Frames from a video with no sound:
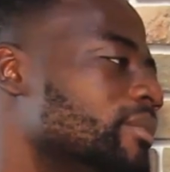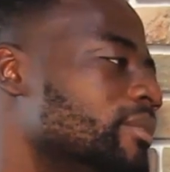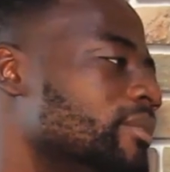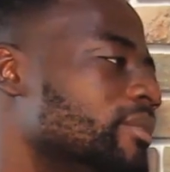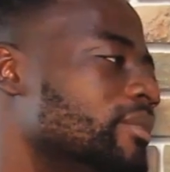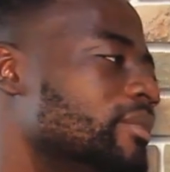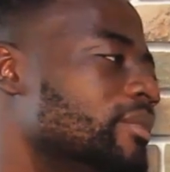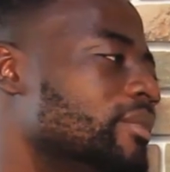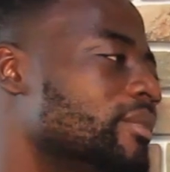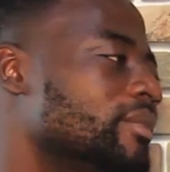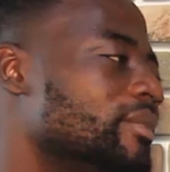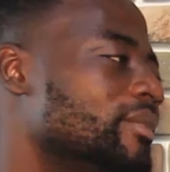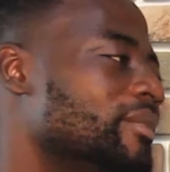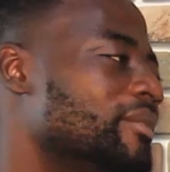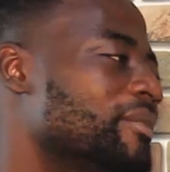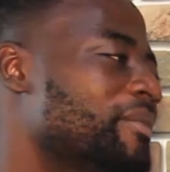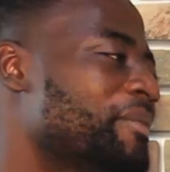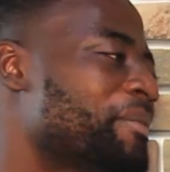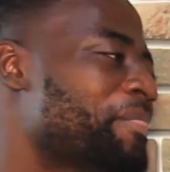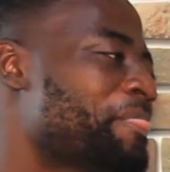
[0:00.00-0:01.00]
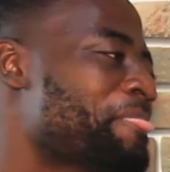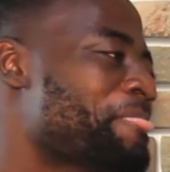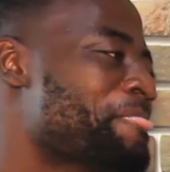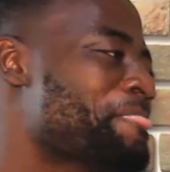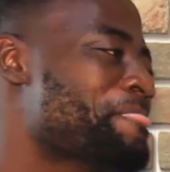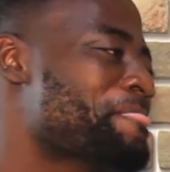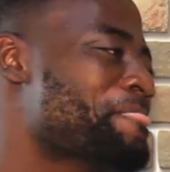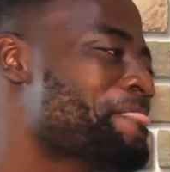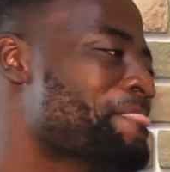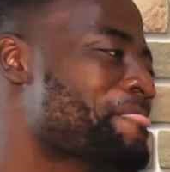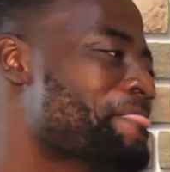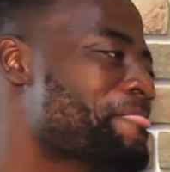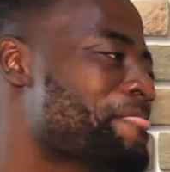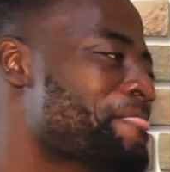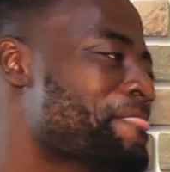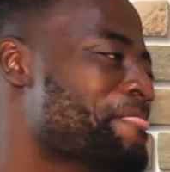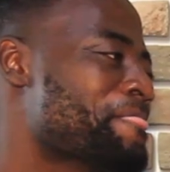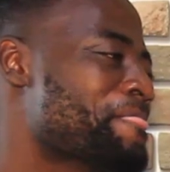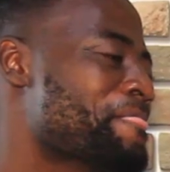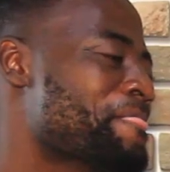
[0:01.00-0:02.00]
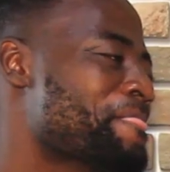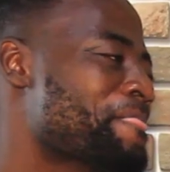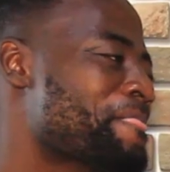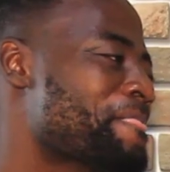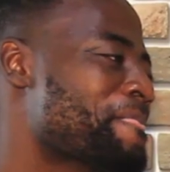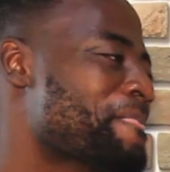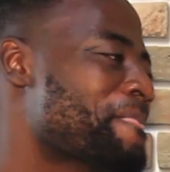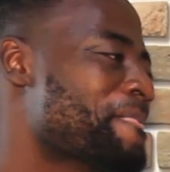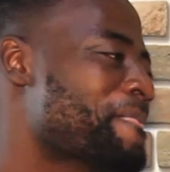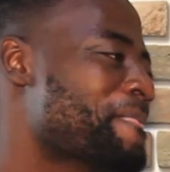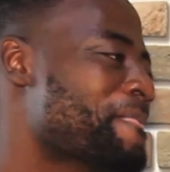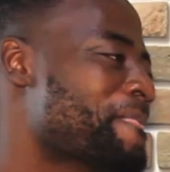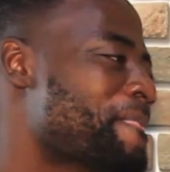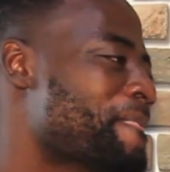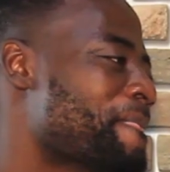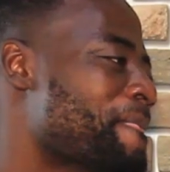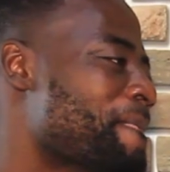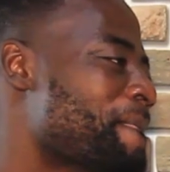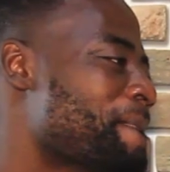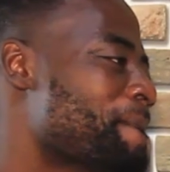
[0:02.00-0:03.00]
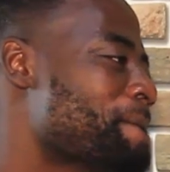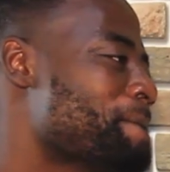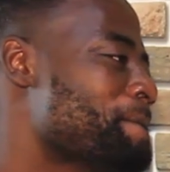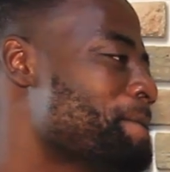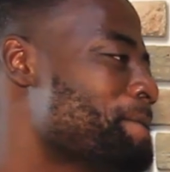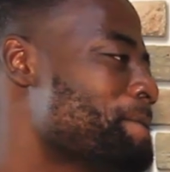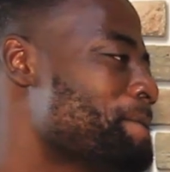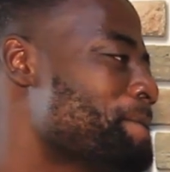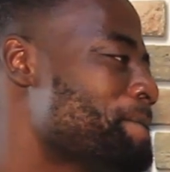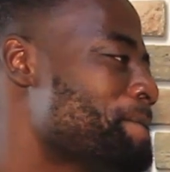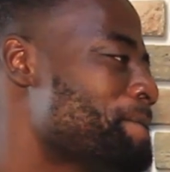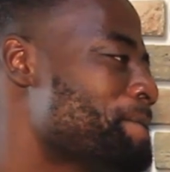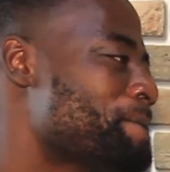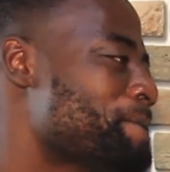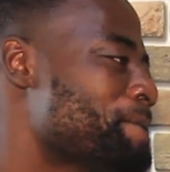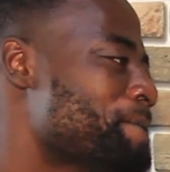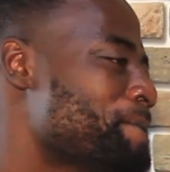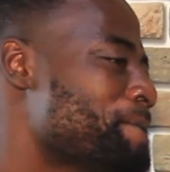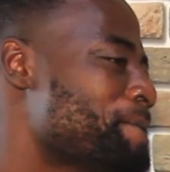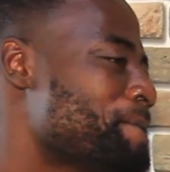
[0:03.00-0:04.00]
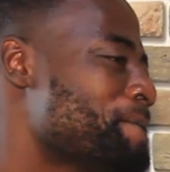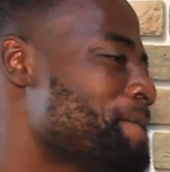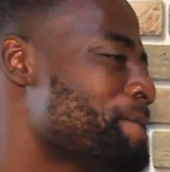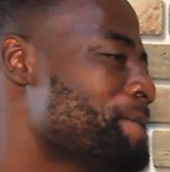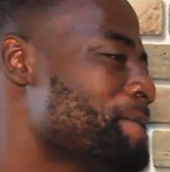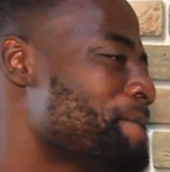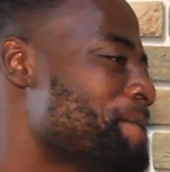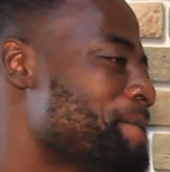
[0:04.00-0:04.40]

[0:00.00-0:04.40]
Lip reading: This person isn't speaking.